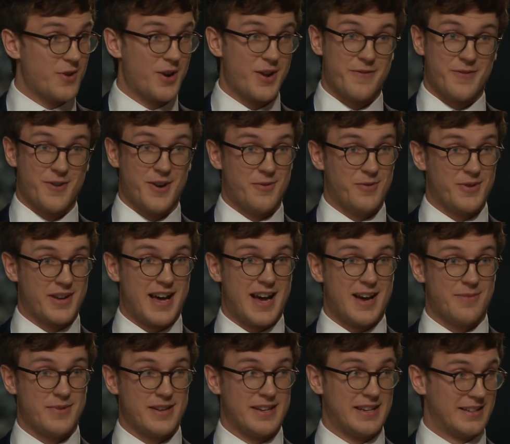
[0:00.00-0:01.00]
would have thought would have
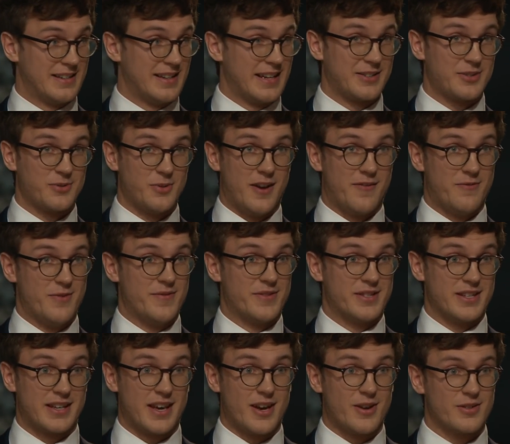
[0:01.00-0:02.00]
happened like 12
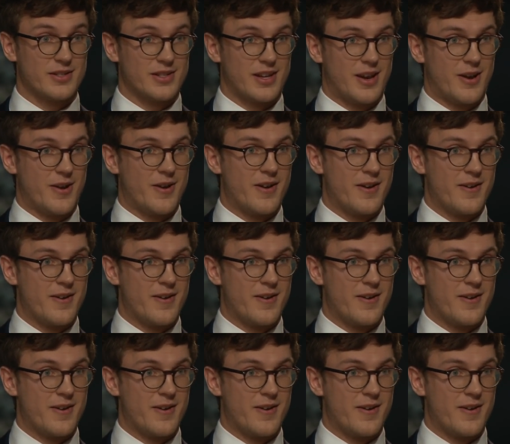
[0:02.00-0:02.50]
months ago. So,